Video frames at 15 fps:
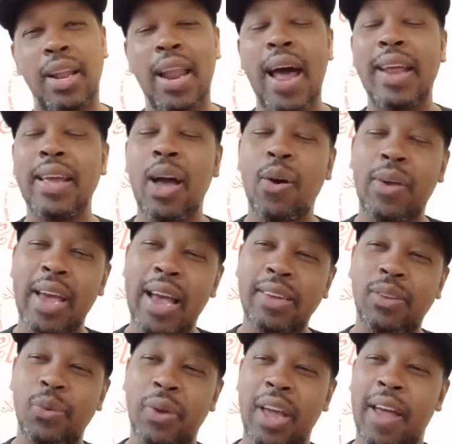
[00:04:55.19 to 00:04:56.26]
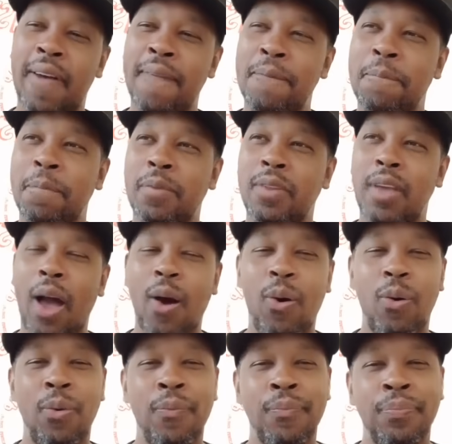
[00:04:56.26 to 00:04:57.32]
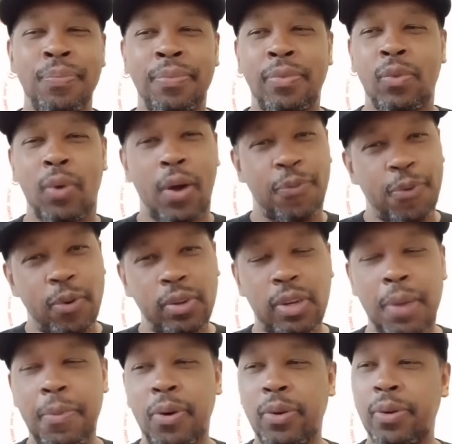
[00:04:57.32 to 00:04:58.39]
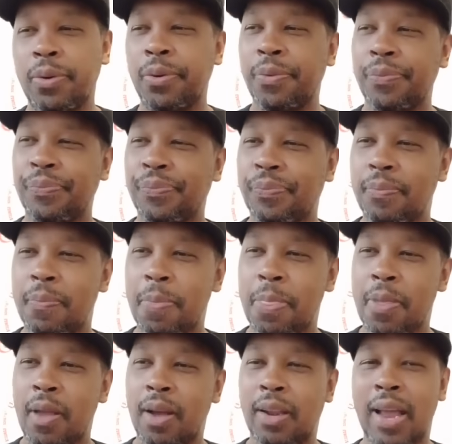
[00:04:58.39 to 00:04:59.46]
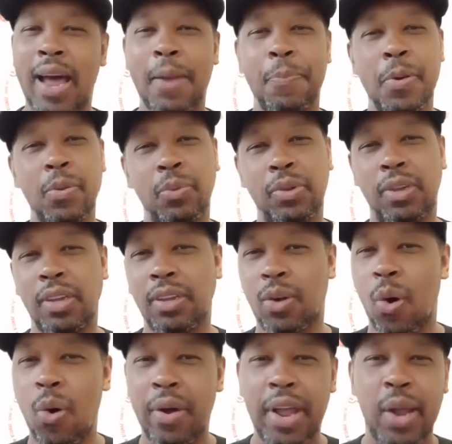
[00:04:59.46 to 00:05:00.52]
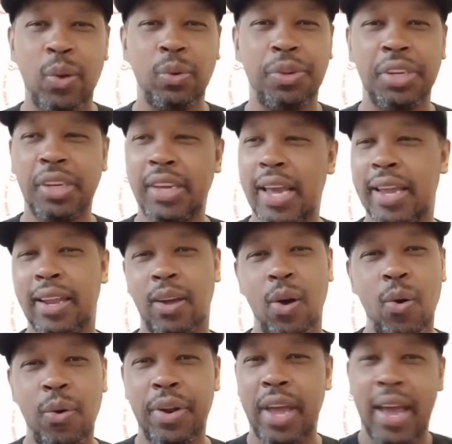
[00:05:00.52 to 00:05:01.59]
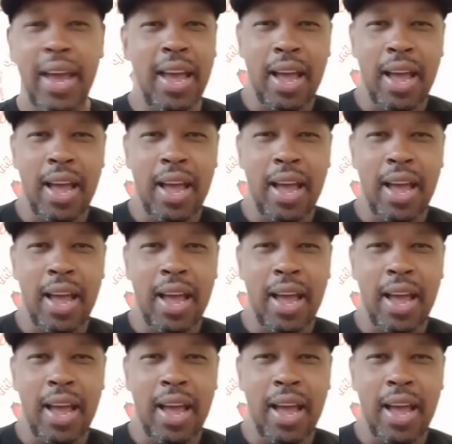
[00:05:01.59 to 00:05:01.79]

A lot of y'all cats do that. Y'all, when I first come home, a A lot of people just going at OG Gator, going at.